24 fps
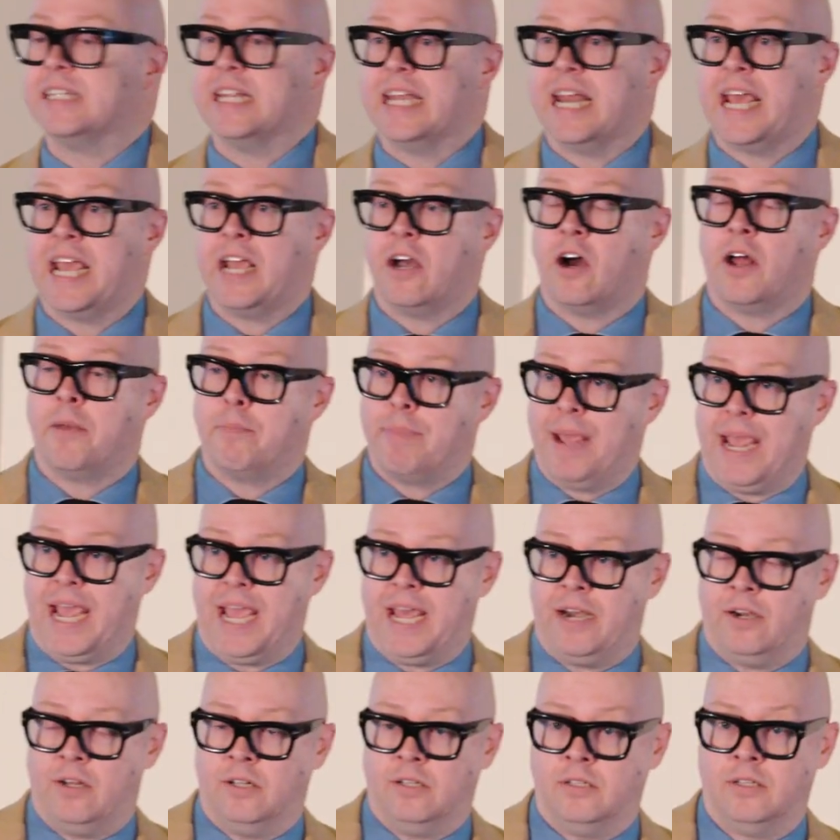today on
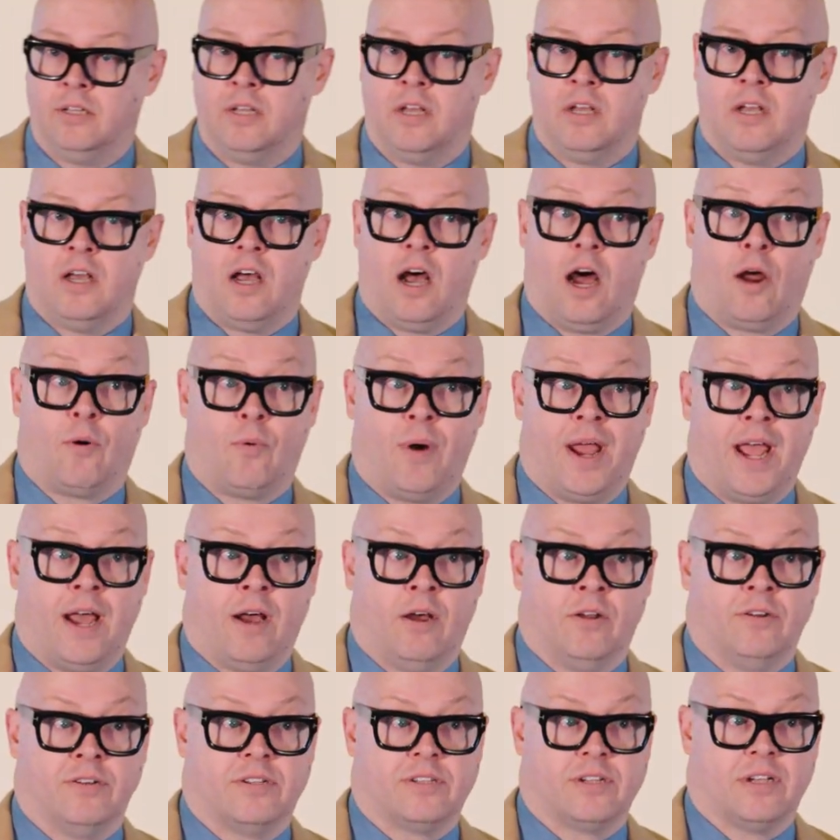panel
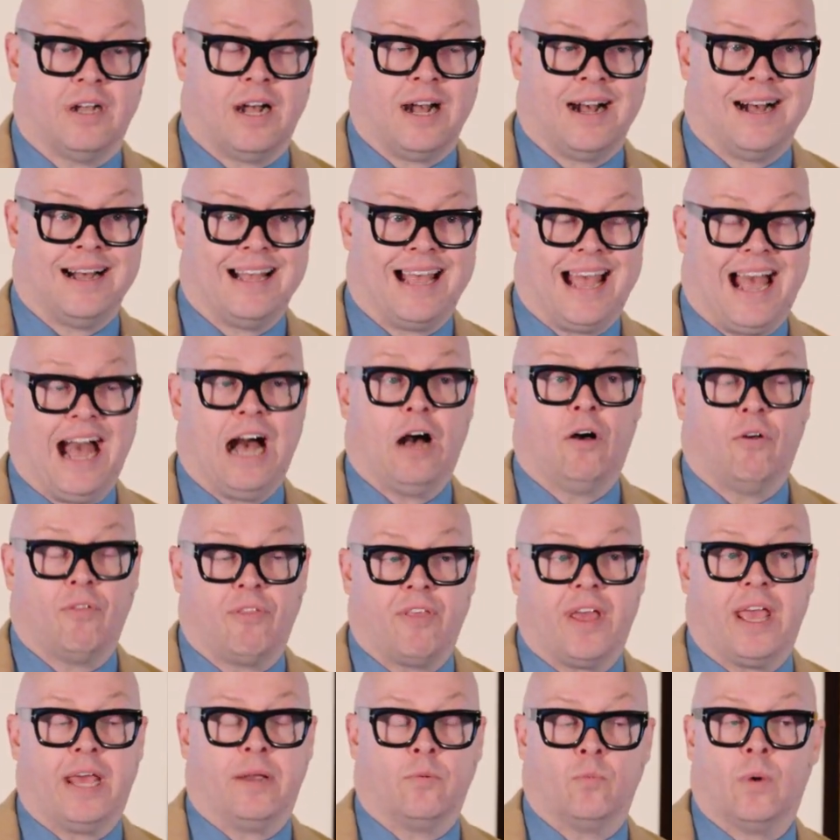around
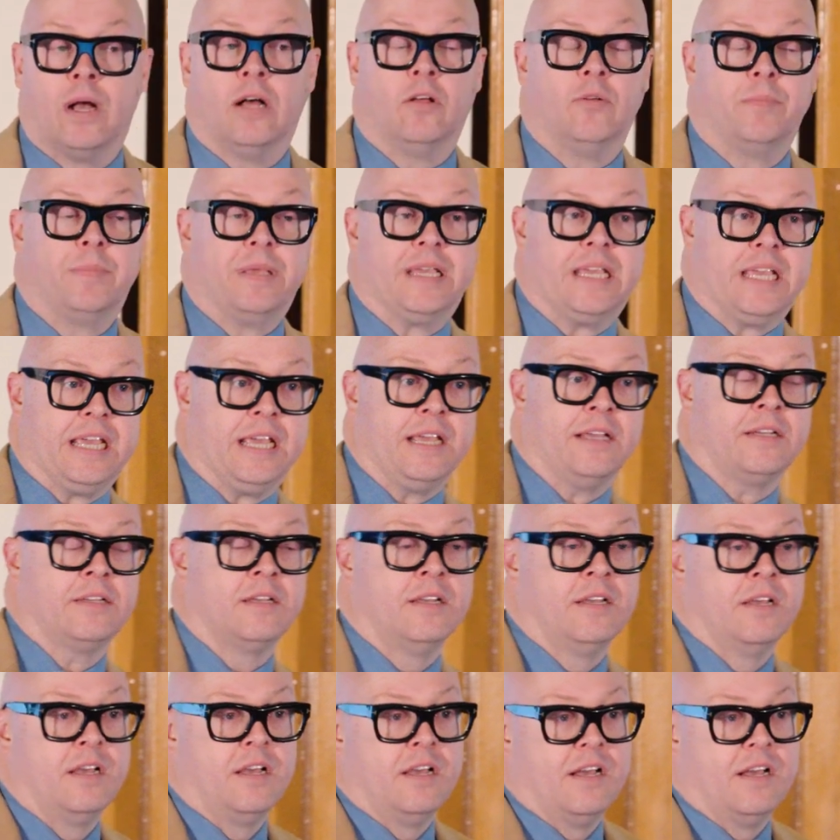health and well-being.